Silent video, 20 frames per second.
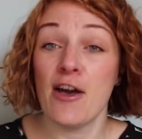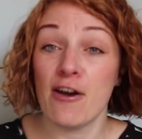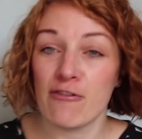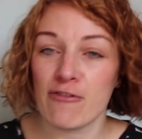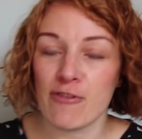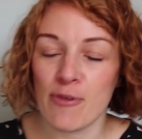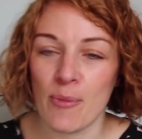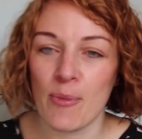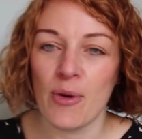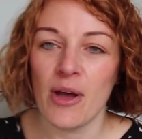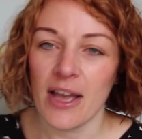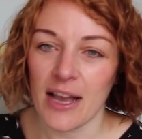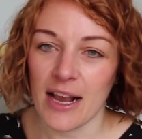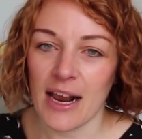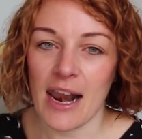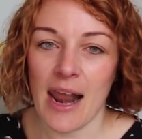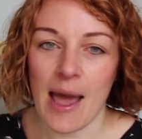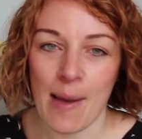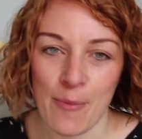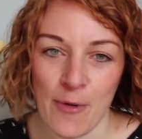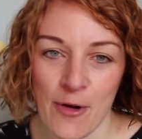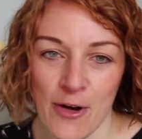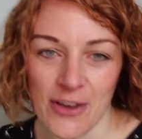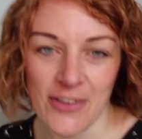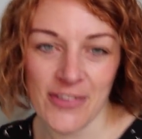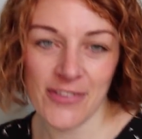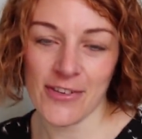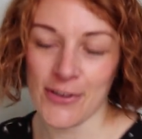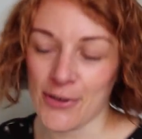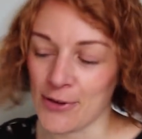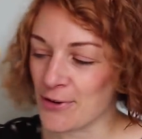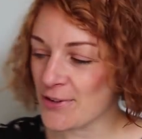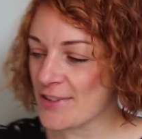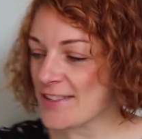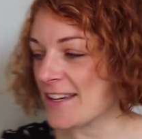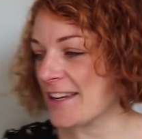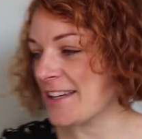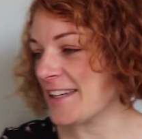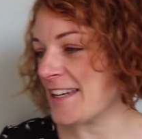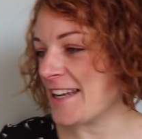from glamorous to
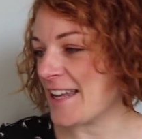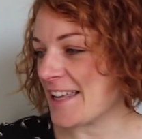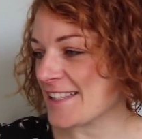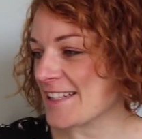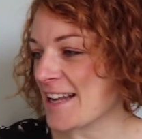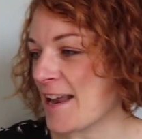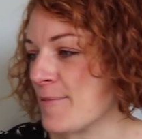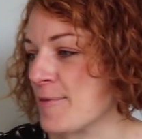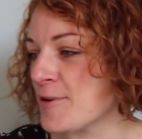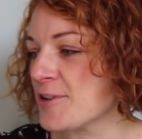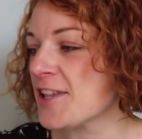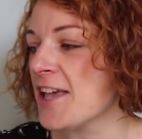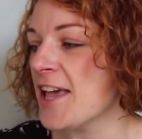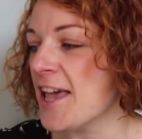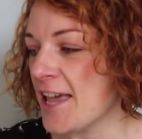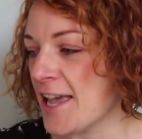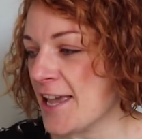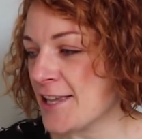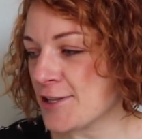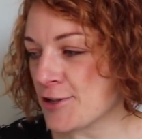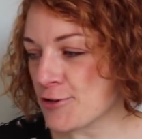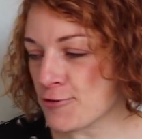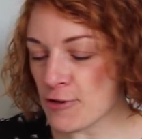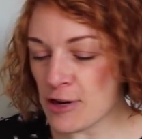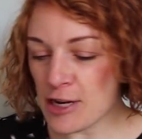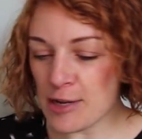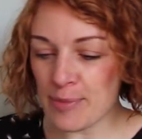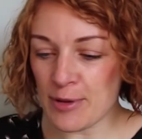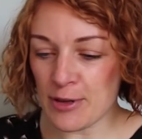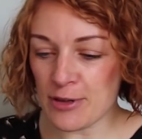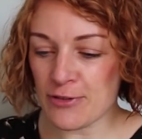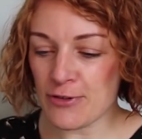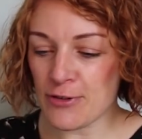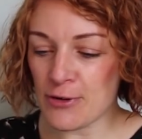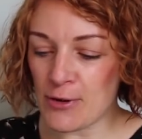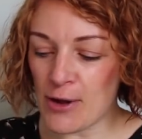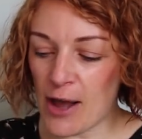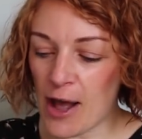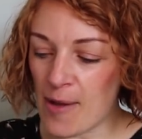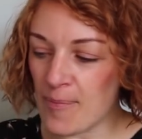slightly less glamorous, is this really
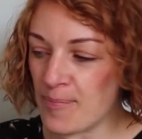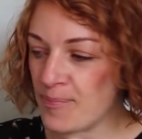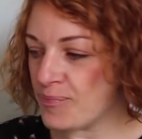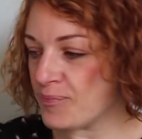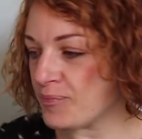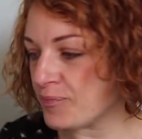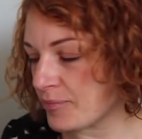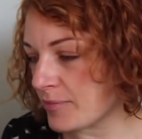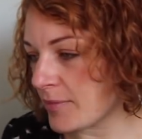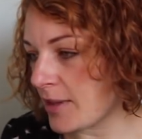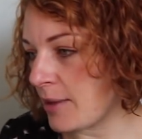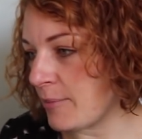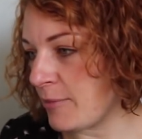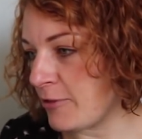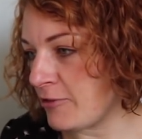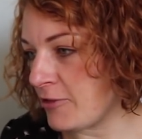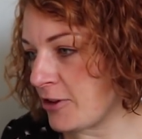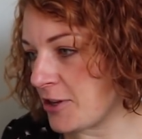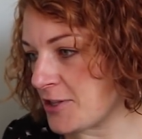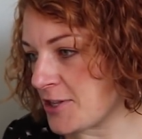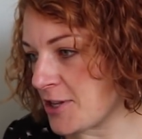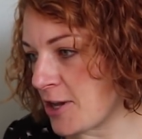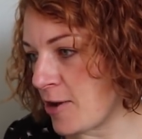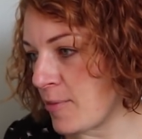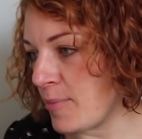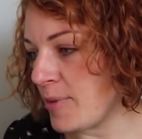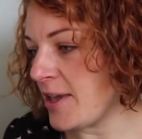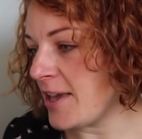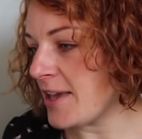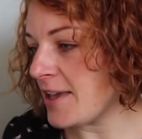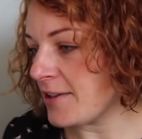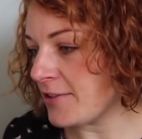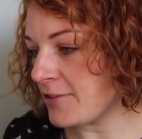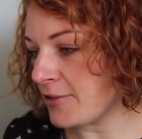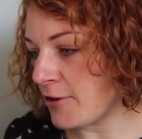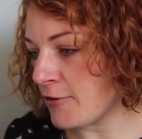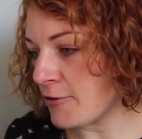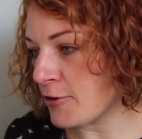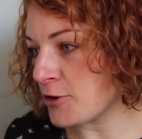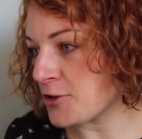beautiful, let me find it up here,
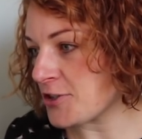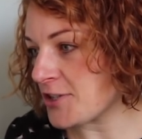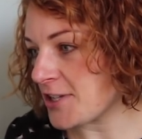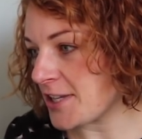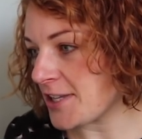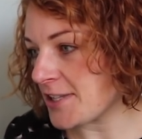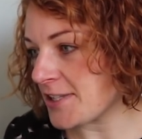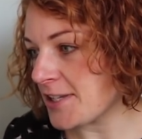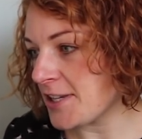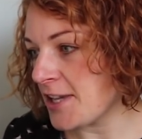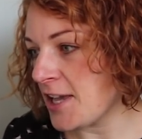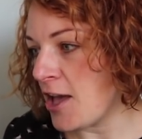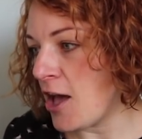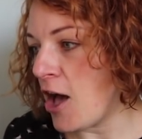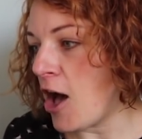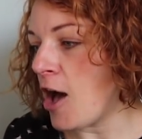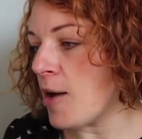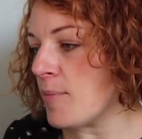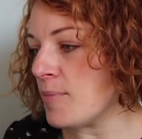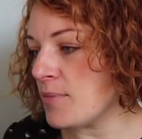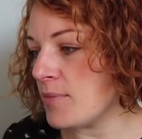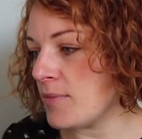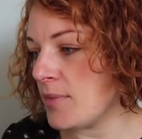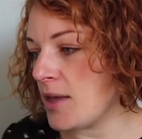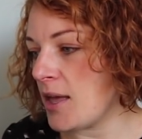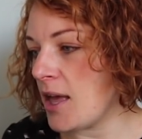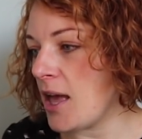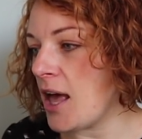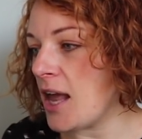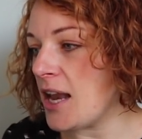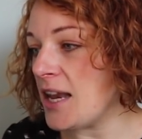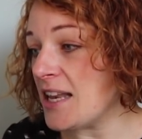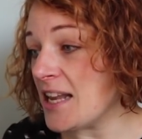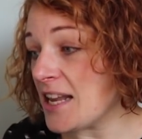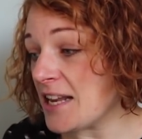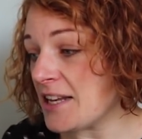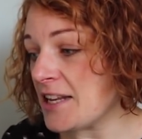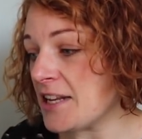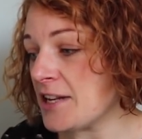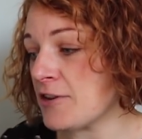so I've got it, a
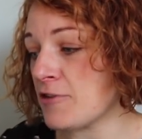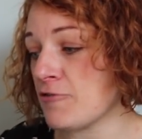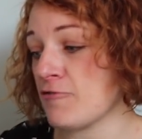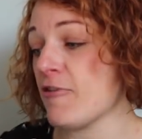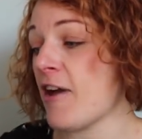linen